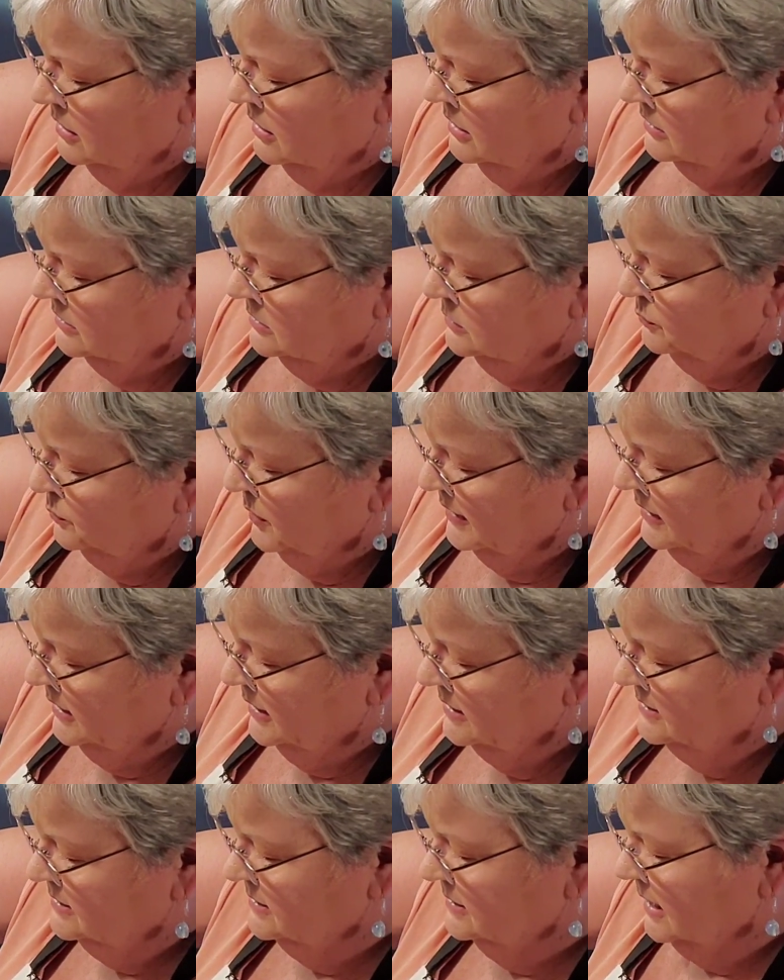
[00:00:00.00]
this one
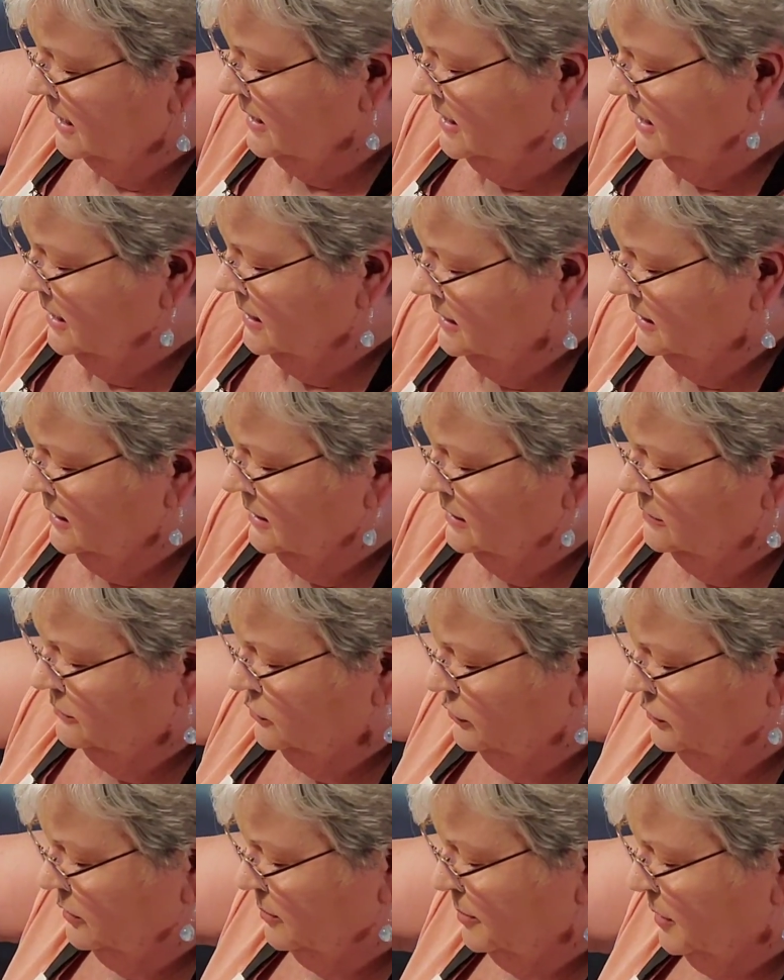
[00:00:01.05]
because I can't get
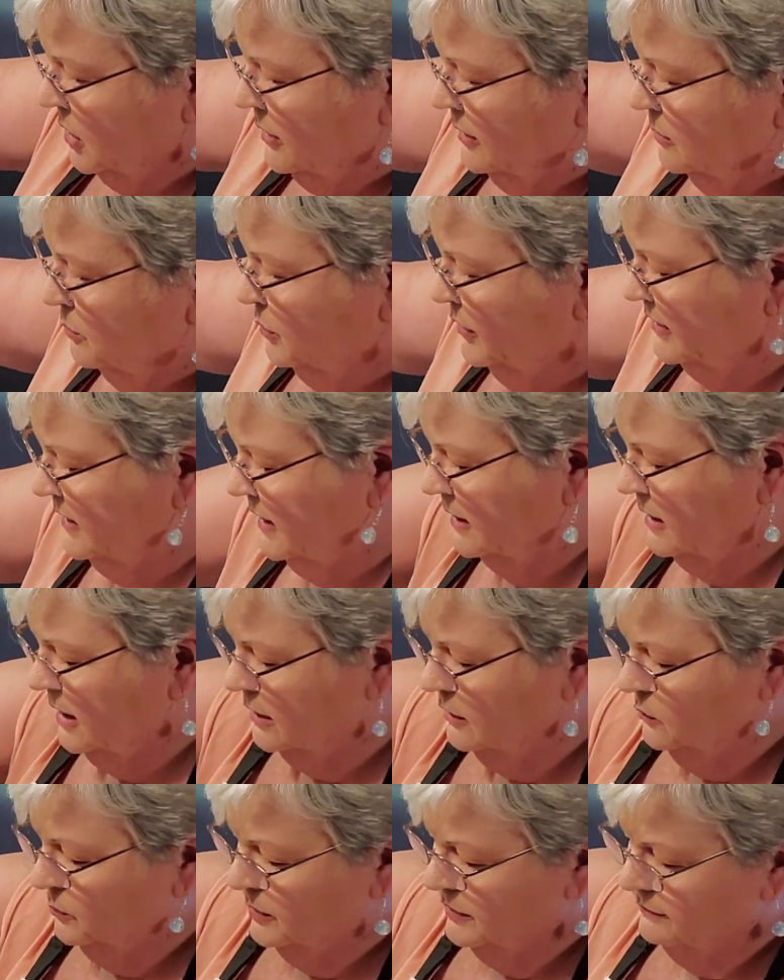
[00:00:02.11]
to the bottom with that
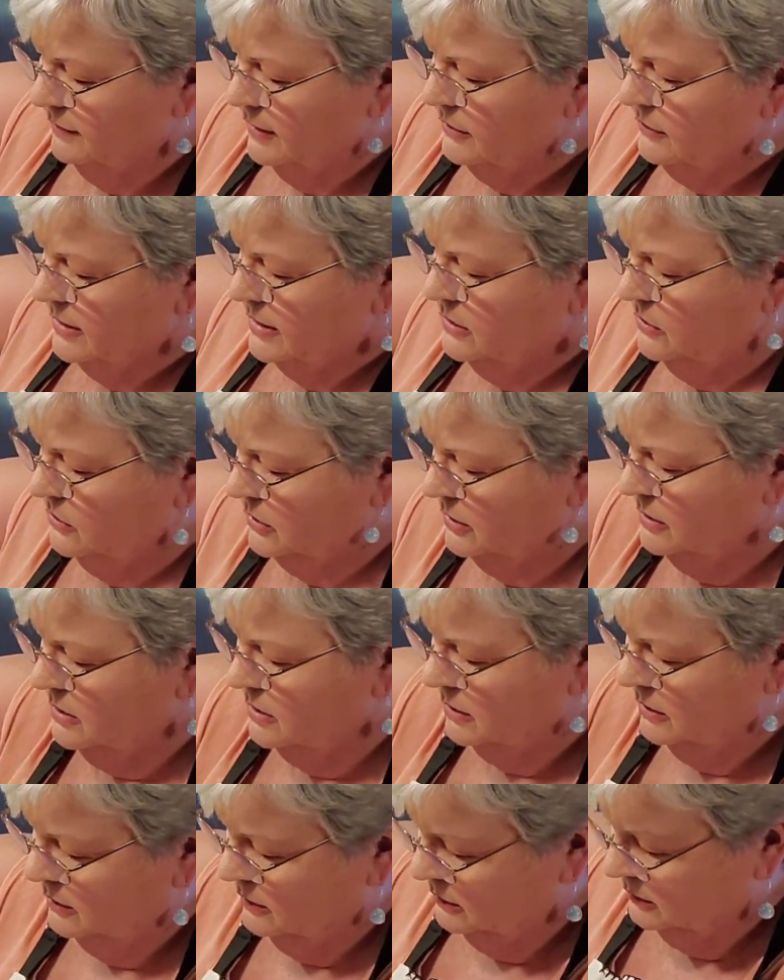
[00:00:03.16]
other one very good.